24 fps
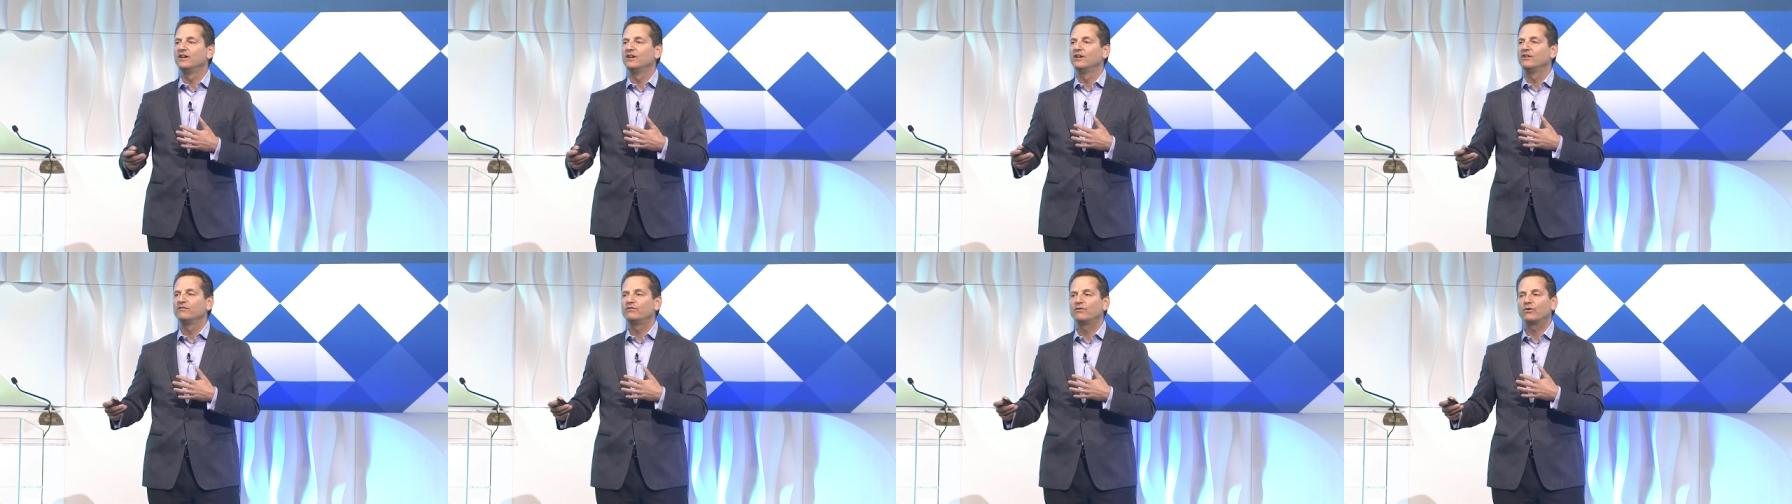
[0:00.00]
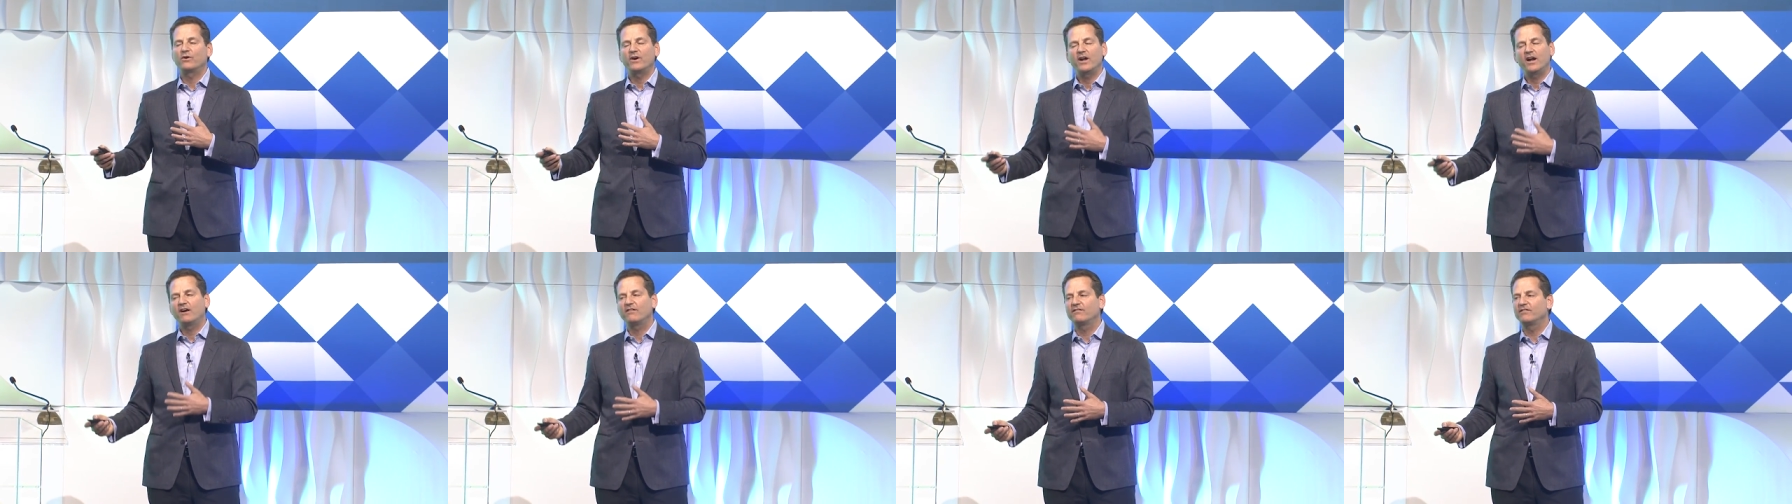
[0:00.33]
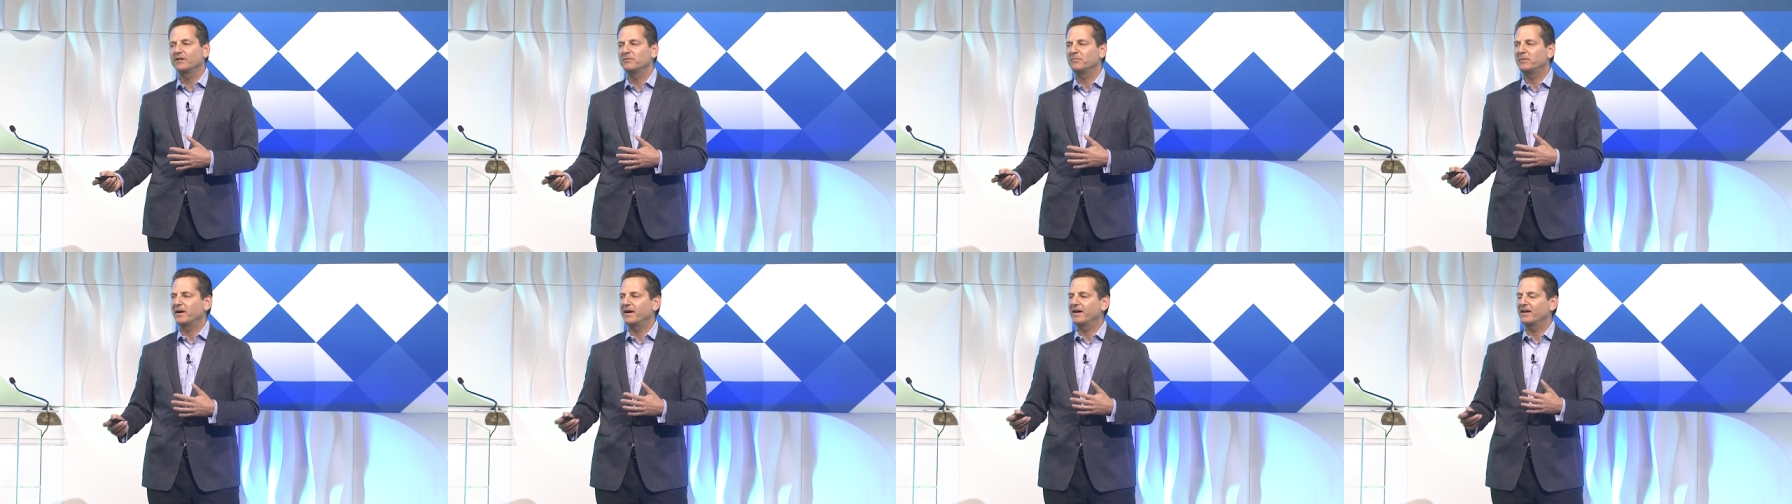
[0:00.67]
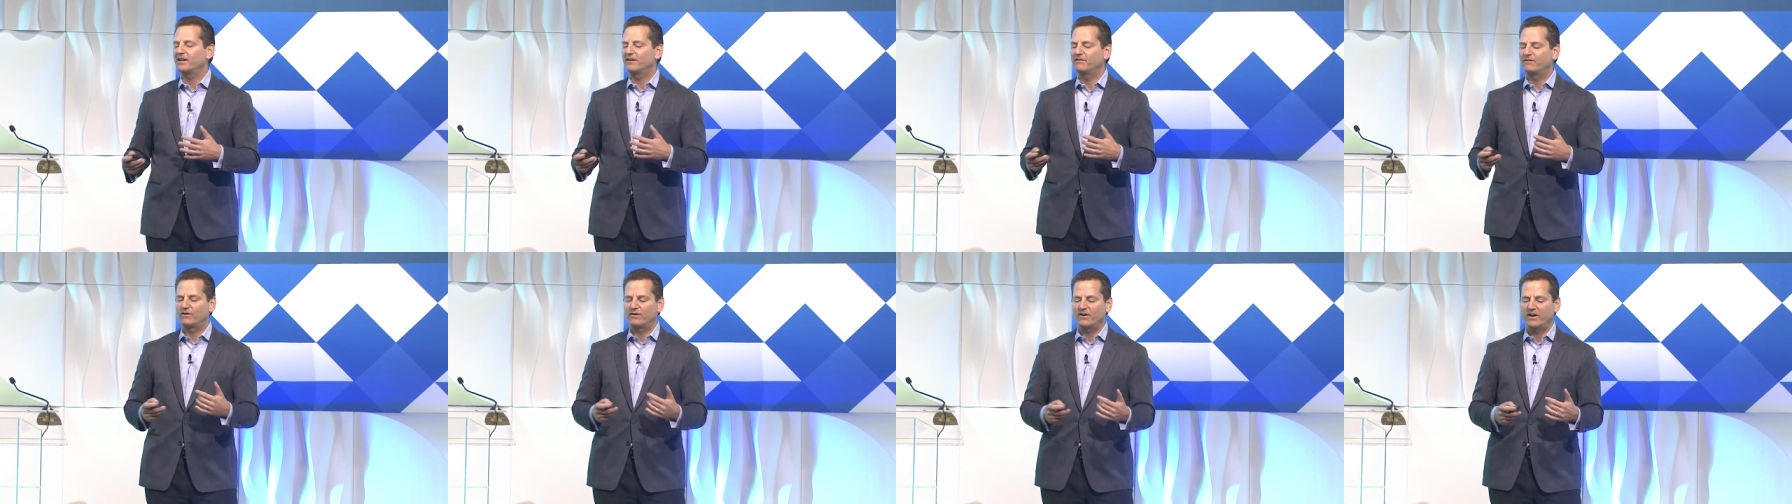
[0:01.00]
for every
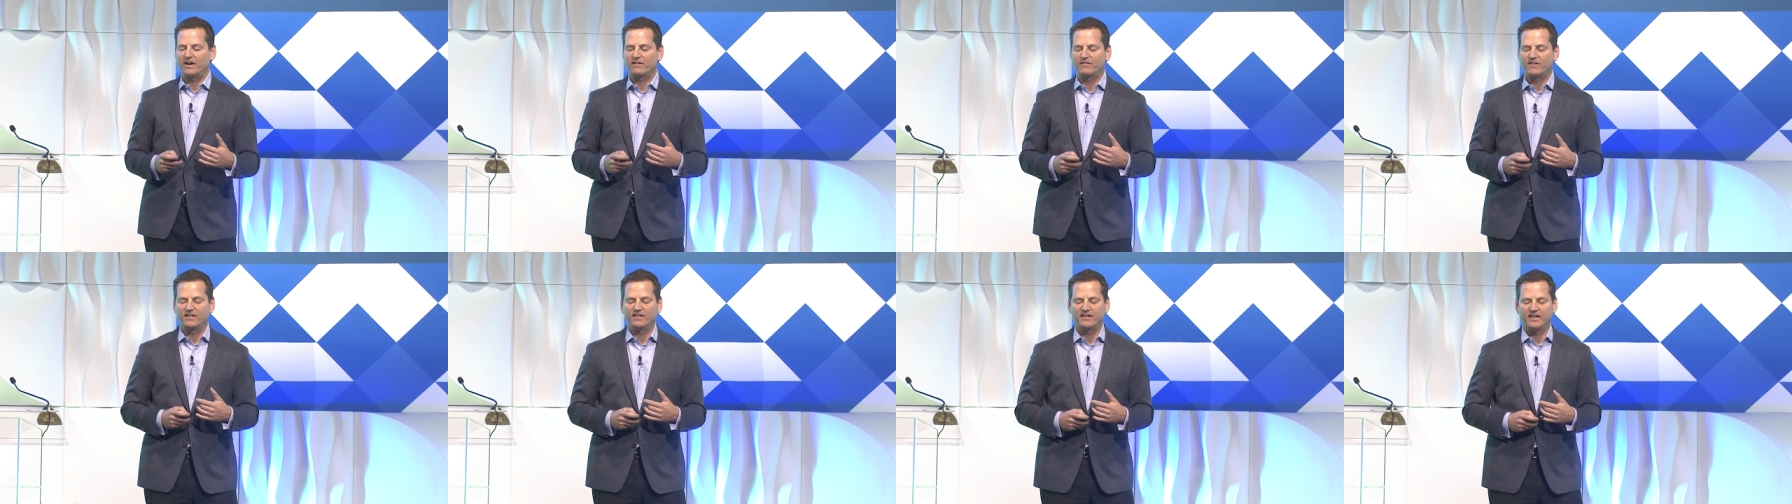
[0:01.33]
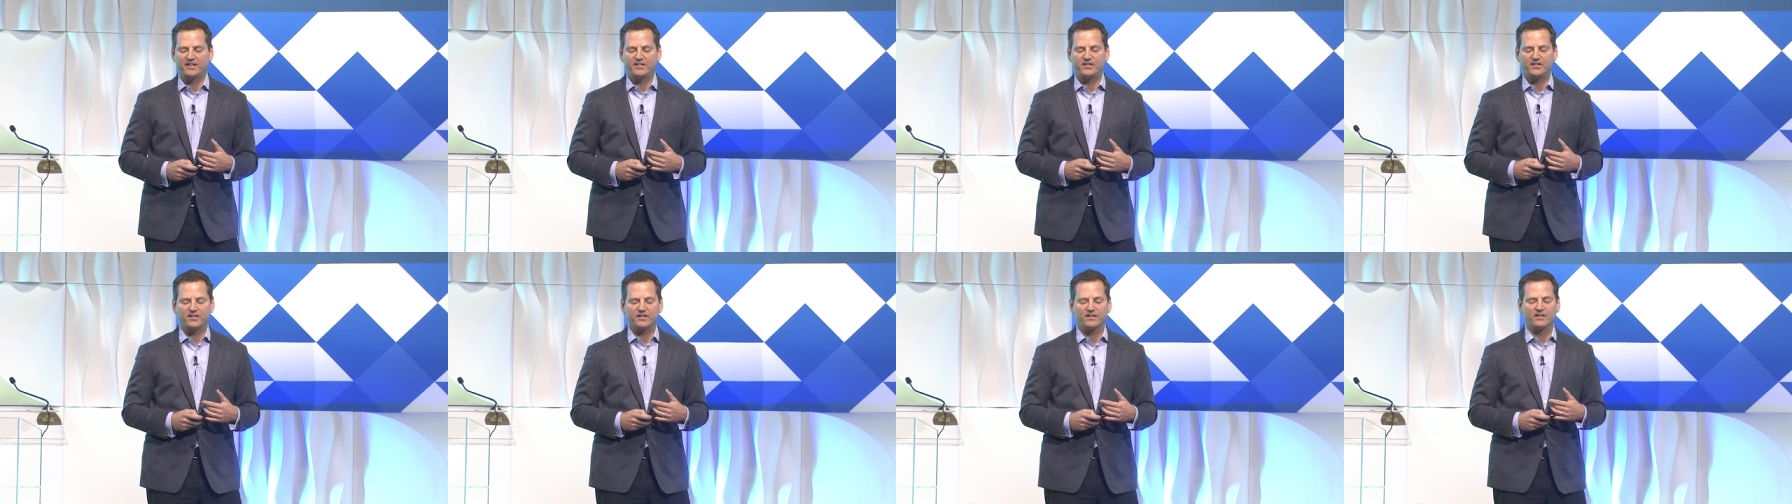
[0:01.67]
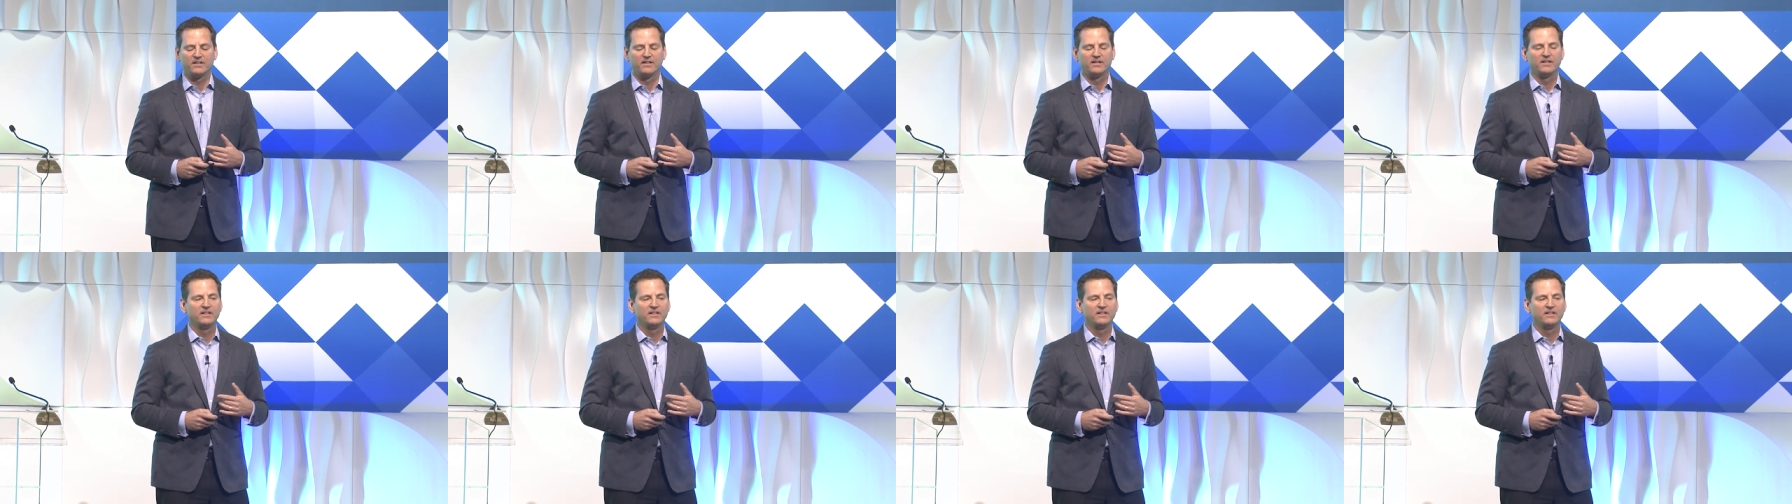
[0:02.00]
bank, for every lender.